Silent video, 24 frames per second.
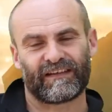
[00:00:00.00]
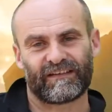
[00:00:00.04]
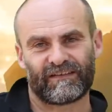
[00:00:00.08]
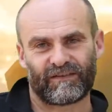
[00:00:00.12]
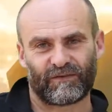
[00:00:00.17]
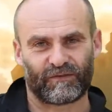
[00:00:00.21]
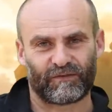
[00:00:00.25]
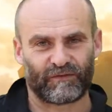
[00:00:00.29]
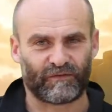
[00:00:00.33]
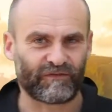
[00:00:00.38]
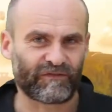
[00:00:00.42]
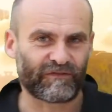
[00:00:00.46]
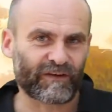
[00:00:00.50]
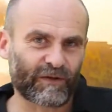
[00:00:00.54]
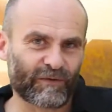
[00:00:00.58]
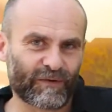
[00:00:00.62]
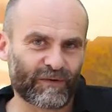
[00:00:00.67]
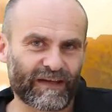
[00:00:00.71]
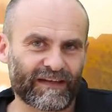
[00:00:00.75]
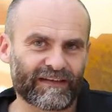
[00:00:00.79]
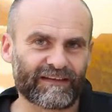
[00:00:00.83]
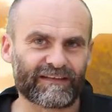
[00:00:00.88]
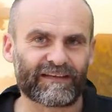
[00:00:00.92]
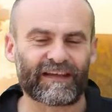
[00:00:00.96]

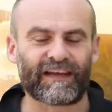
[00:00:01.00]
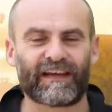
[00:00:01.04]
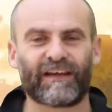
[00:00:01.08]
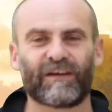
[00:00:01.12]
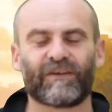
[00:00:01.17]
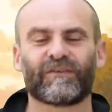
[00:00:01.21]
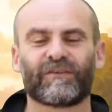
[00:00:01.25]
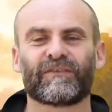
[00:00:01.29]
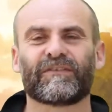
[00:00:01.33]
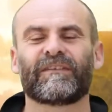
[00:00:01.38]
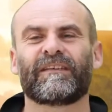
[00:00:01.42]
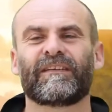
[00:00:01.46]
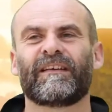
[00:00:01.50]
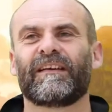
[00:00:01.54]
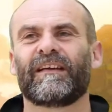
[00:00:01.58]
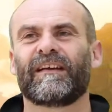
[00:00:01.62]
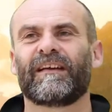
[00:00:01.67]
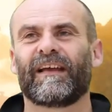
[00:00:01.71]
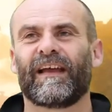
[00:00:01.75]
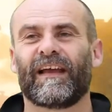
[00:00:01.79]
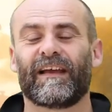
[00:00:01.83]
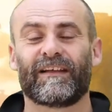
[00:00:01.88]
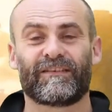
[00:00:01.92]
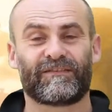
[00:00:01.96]
floating down
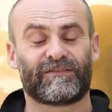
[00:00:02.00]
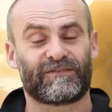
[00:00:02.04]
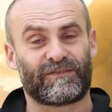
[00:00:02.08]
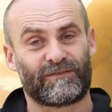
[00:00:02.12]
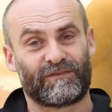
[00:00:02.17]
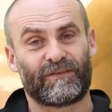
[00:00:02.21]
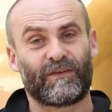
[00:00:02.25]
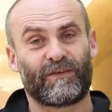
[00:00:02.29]
and sort of